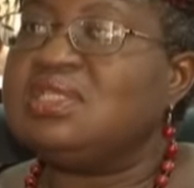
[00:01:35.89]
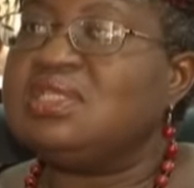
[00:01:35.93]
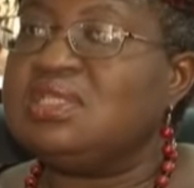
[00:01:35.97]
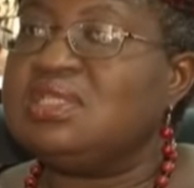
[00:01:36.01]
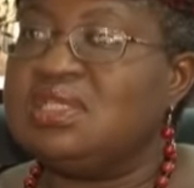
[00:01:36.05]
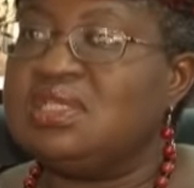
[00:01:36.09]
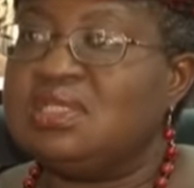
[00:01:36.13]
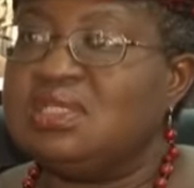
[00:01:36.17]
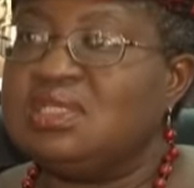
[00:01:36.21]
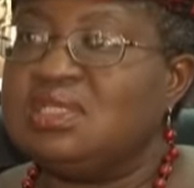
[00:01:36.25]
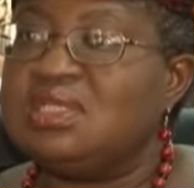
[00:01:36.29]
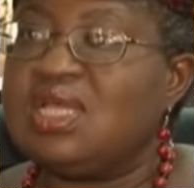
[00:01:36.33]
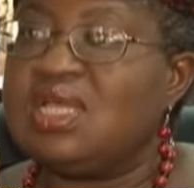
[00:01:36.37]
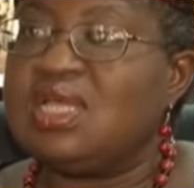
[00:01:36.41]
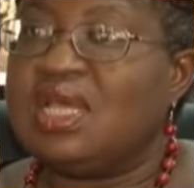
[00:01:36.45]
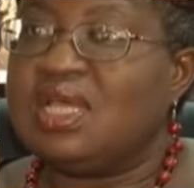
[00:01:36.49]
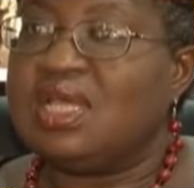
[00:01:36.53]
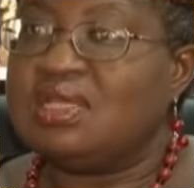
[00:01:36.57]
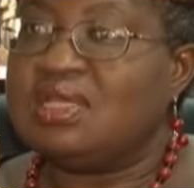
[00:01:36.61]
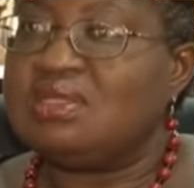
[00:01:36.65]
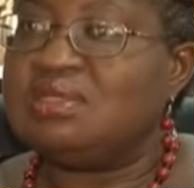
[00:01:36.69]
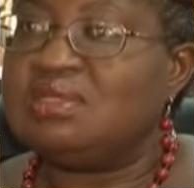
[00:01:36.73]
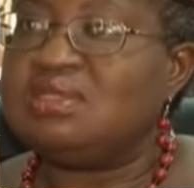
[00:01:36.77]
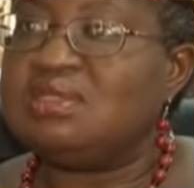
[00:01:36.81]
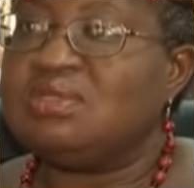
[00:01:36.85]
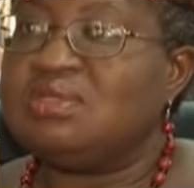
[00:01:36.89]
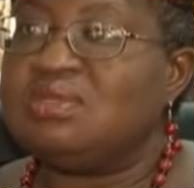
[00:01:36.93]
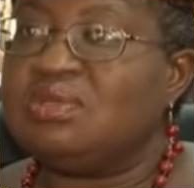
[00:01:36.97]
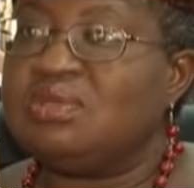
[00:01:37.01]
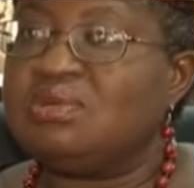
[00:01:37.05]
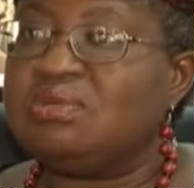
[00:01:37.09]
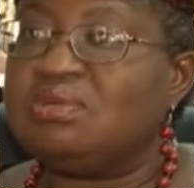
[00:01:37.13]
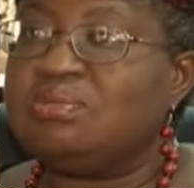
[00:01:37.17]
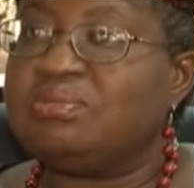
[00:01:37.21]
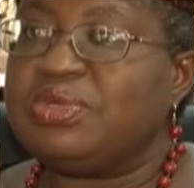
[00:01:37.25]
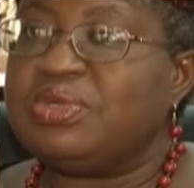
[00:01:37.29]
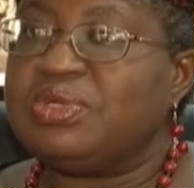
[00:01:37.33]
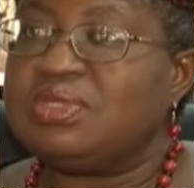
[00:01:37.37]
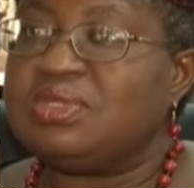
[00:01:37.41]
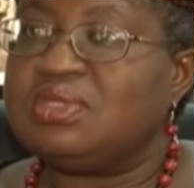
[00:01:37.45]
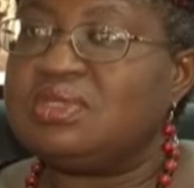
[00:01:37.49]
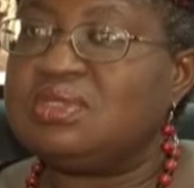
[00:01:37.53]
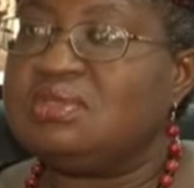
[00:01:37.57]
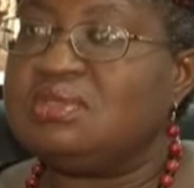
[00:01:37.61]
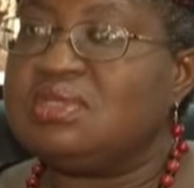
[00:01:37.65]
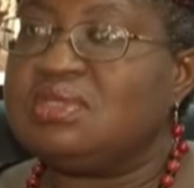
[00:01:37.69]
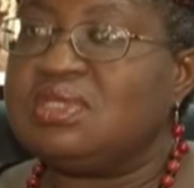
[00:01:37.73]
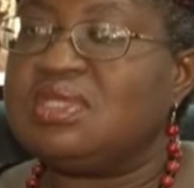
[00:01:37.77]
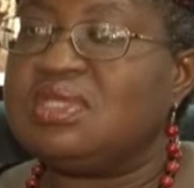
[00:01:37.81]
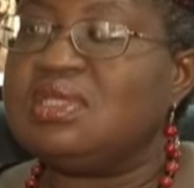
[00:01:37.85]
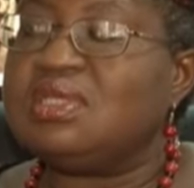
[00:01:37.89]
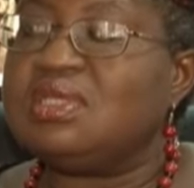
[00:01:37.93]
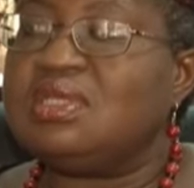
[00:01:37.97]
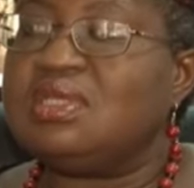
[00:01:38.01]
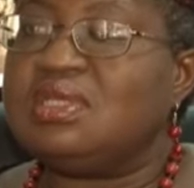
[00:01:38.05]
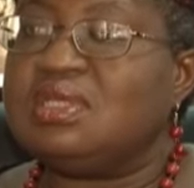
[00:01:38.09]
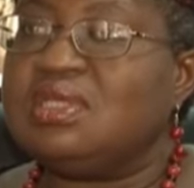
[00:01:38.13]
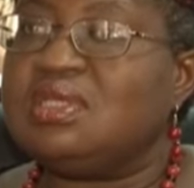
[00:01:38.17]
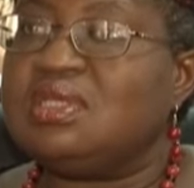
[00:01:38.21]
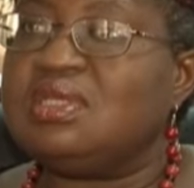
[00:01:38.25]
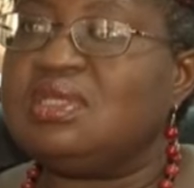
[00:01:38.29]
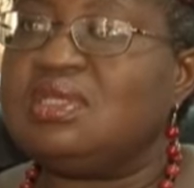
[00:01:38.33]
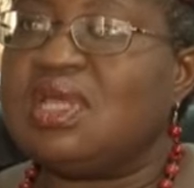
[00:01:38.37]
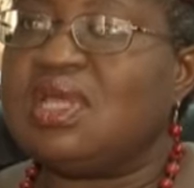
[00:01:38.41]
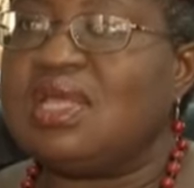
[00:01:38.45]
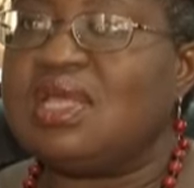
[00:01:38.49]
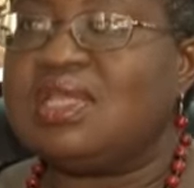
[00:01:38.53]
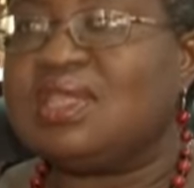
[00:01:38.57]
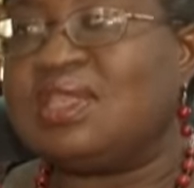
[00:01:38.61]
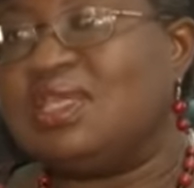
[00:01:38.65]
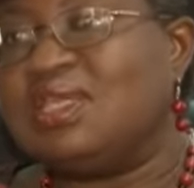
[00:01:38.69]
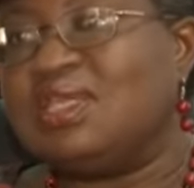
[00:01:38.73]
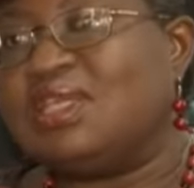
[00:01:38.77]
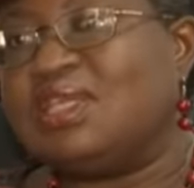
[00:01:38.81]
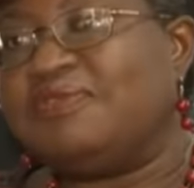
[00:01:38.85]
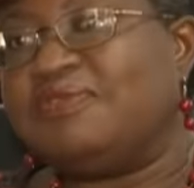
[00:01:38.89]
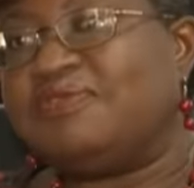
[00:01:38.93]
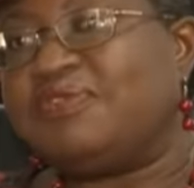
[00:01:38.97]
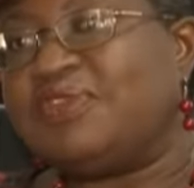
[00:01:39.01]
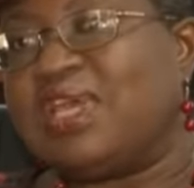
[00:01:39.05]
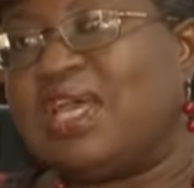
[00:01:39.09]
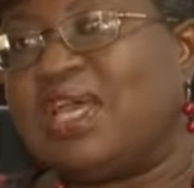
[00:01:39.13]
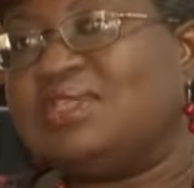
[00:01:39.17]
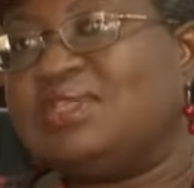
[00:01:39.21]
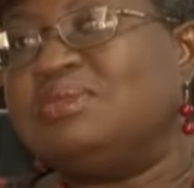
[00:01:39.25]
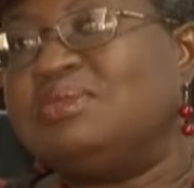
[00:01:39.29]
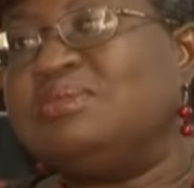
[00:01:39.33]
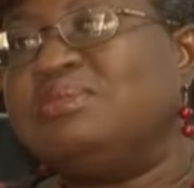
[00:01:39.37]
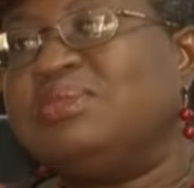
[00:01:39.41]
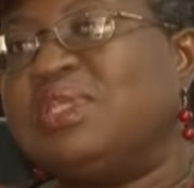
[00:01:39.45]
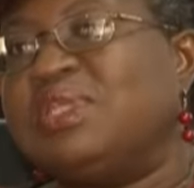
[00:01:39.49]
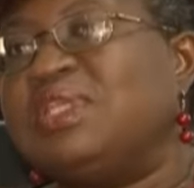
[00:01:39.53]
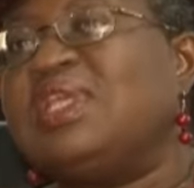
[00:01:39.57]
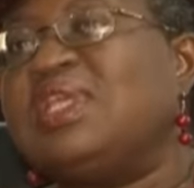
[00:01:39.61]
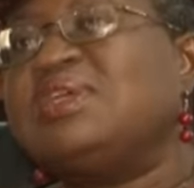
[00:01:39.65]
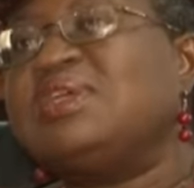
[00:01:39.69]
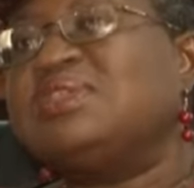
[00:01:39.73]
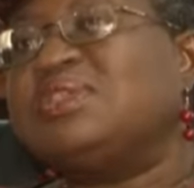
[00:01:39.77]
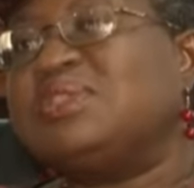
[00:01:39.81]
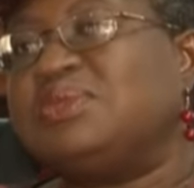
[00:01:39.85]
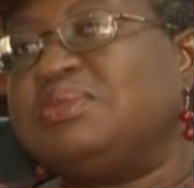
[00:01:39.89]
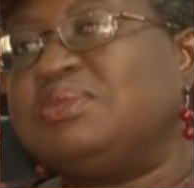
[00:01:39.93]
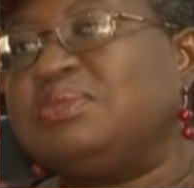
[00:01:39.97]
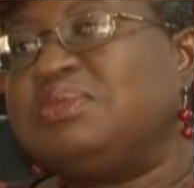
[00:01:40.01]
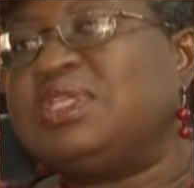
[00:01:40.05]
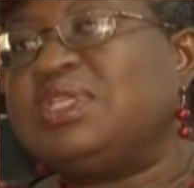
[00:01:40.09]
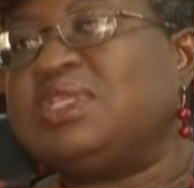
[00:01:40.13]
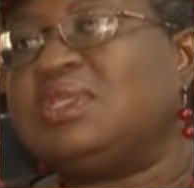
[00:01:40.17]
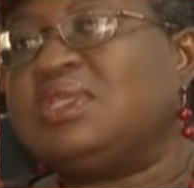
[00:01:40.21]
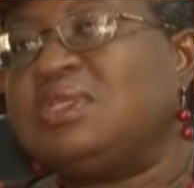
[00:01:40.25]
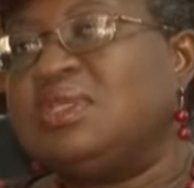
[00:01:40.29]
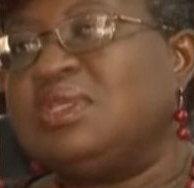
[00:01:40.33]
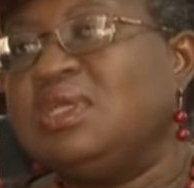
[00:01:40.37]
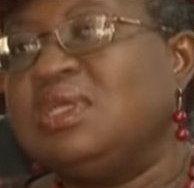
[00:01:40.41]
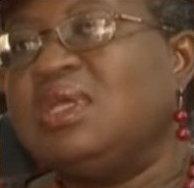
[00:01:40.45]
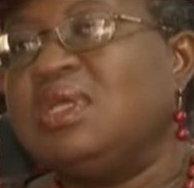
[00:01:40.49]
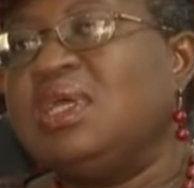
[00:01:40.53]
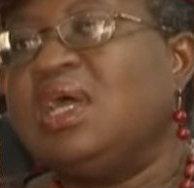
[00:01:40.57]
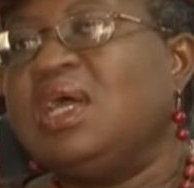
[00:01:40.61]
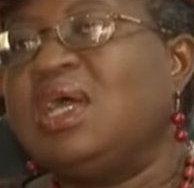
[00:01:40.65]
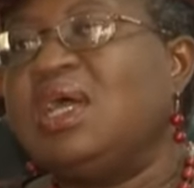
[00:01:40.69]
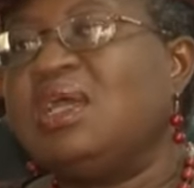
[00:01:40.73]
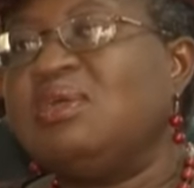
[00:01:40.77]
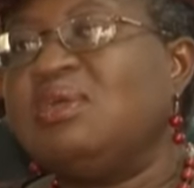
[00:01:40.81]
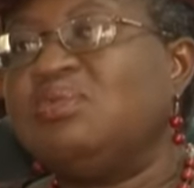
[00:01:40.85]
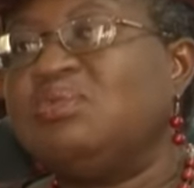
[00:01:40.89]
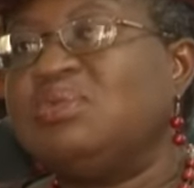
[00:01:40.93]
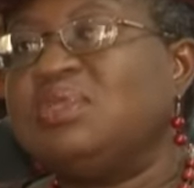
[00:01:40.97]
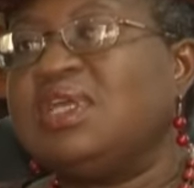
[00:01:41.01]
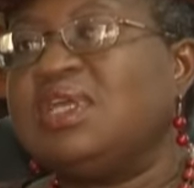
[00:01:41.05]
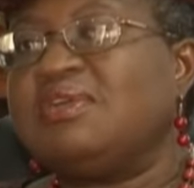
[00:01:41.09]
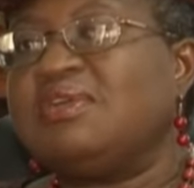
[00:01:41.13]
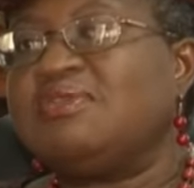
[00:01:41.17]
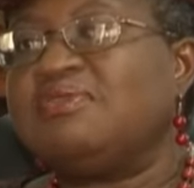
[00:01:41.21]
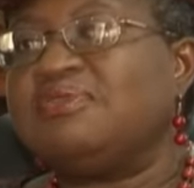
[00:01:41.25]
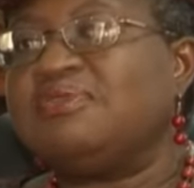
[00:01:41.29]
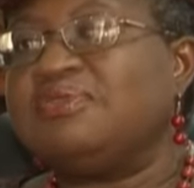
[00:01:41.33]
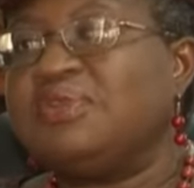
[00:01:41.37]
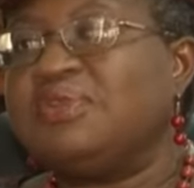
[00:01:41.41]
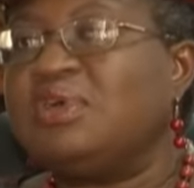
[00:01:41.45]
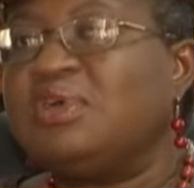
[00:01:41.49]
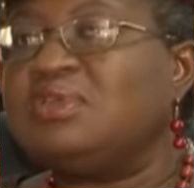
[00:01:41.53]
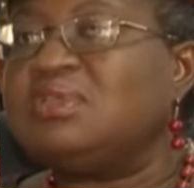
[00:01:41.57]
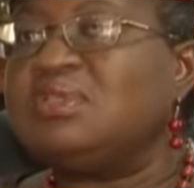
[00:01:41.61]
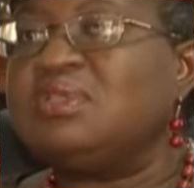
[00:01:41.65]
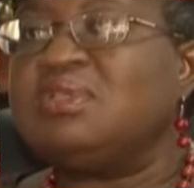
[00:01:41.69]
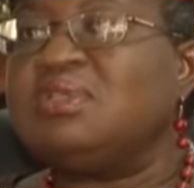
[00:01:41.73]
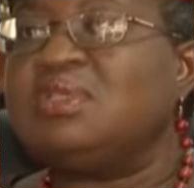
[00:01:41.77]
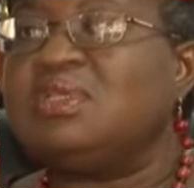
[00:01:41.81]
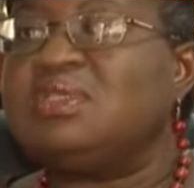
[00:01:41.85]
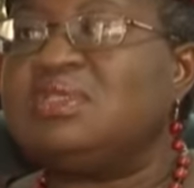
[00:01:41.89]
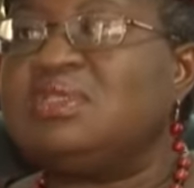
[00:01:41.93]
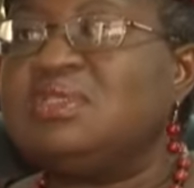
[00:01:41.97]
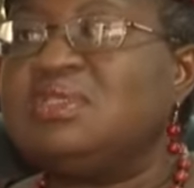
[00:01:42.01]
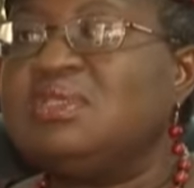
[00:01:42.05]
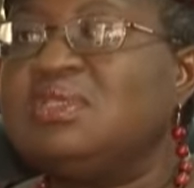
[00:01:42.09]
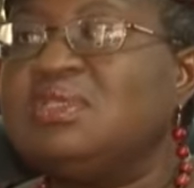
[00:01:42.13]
He didn't die, you know, but I think if he hadn't been next to me, I would have gotten it.